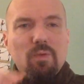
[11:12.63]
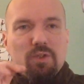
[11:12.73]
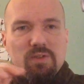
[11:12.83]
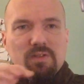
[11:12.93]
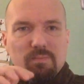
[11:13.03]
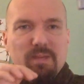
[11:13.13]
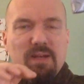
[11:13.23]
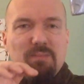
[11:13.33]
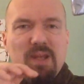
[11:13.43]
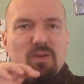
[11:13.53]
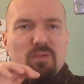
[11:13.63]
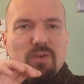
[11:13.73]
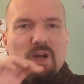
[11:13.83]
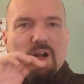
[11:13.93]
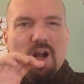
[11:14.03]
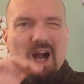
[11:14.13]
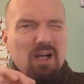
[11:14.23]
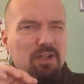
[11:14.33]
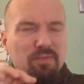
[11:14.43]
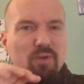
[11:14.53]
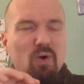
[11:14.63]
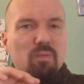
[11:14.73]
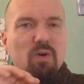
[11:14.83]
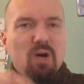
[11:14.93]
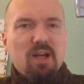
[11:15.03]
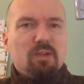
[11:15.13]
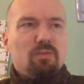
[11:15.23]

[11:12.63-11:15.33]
which is made of harder foam or harder